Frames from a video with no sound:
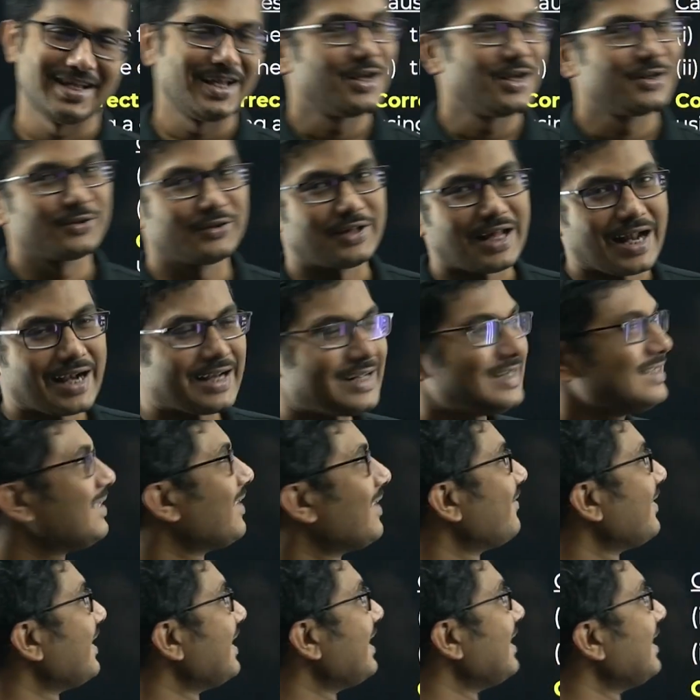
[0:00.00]
So that is a
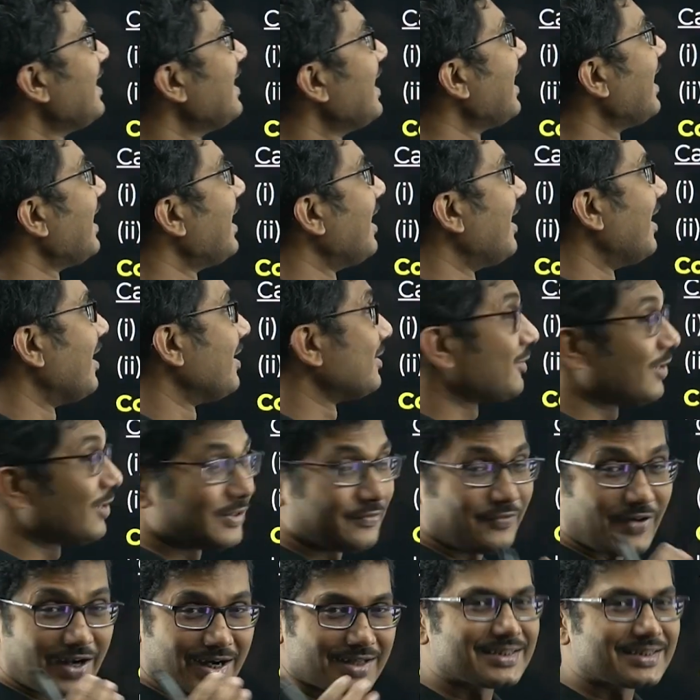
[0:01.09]
very
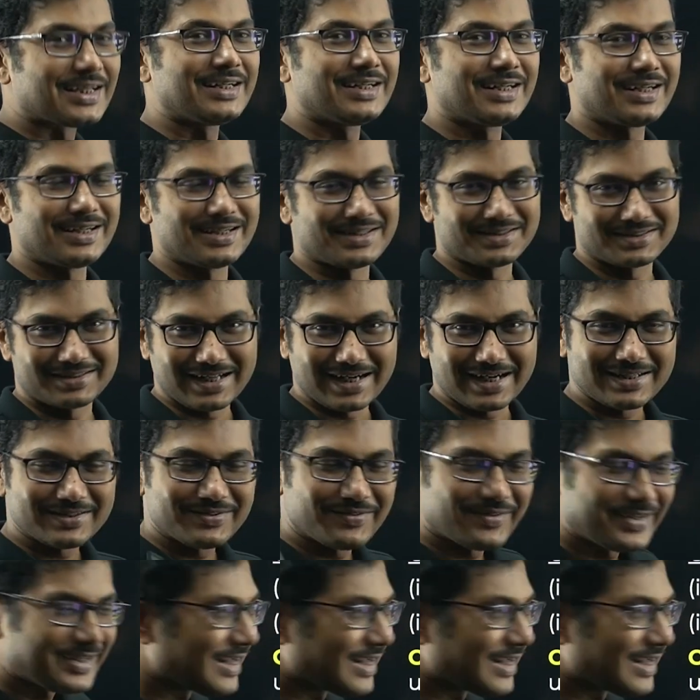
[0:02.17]
farsightedness. That is a very